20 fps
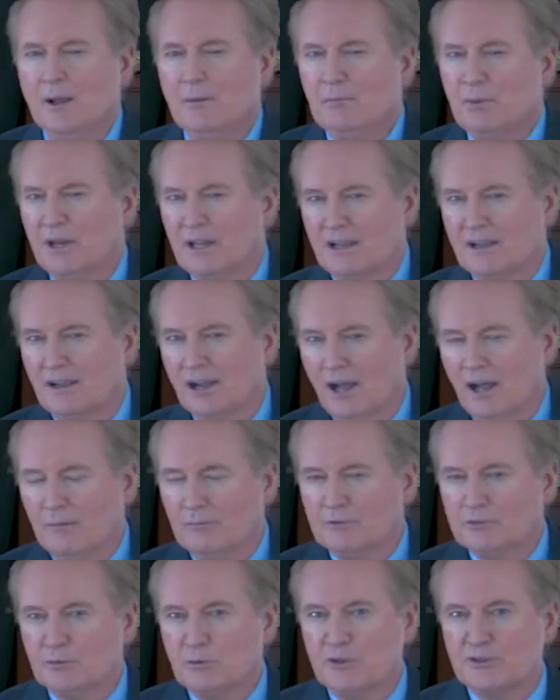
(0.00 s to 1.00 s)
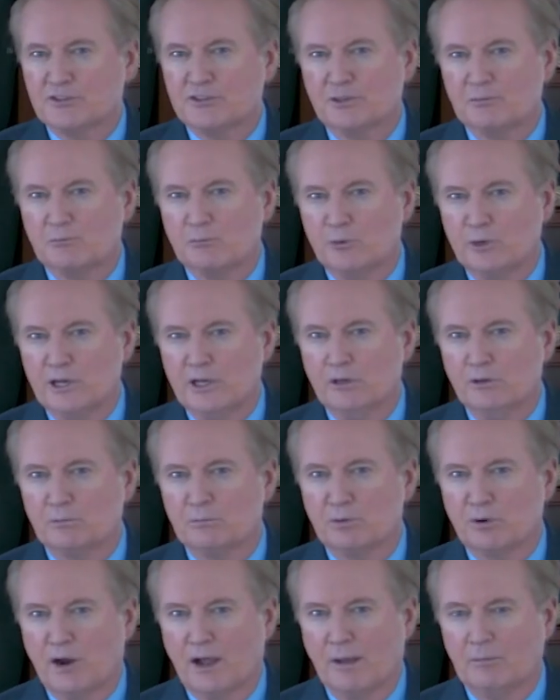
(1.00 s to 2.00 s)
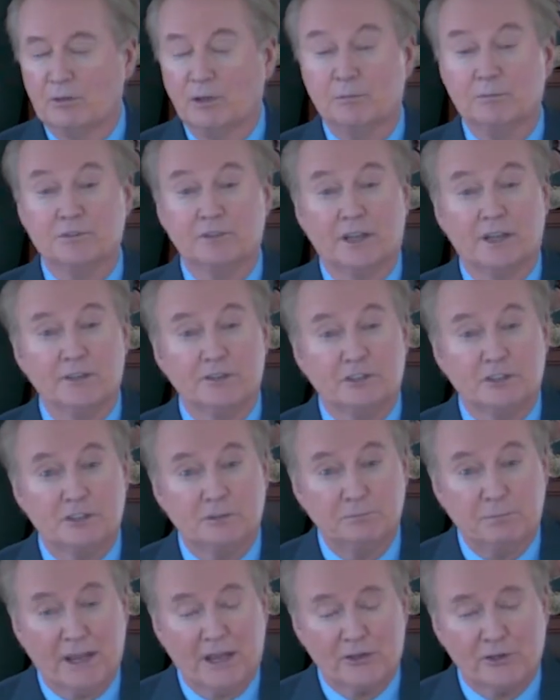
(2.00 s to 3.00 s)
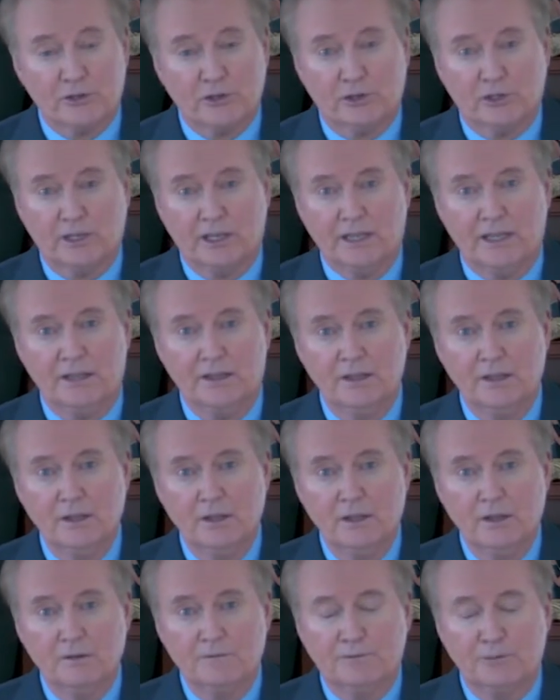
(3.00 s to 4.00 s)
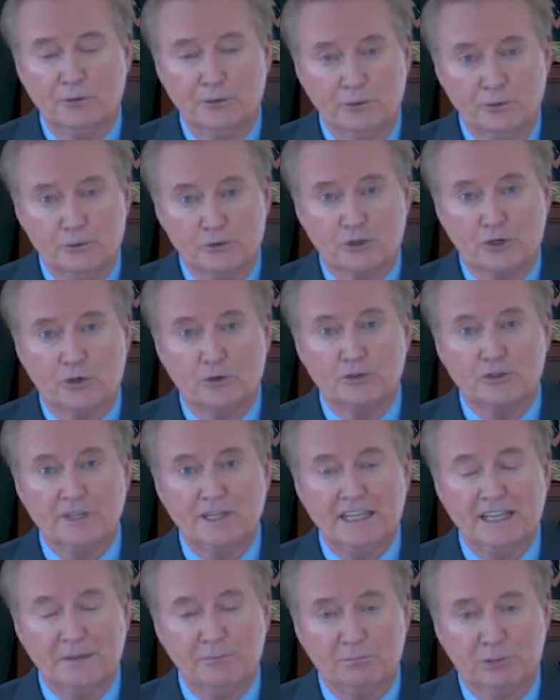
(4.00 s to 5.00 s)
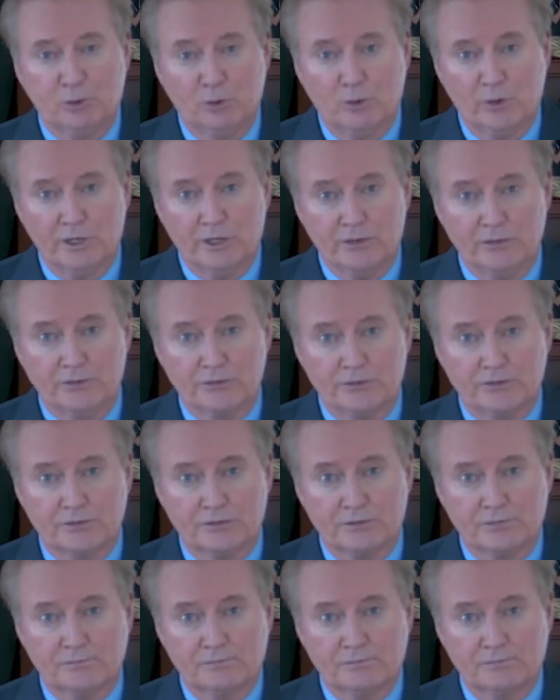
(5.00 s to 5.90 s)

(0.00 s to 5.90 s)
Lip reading: But it comes with some real problems, especially for New Jersey employers.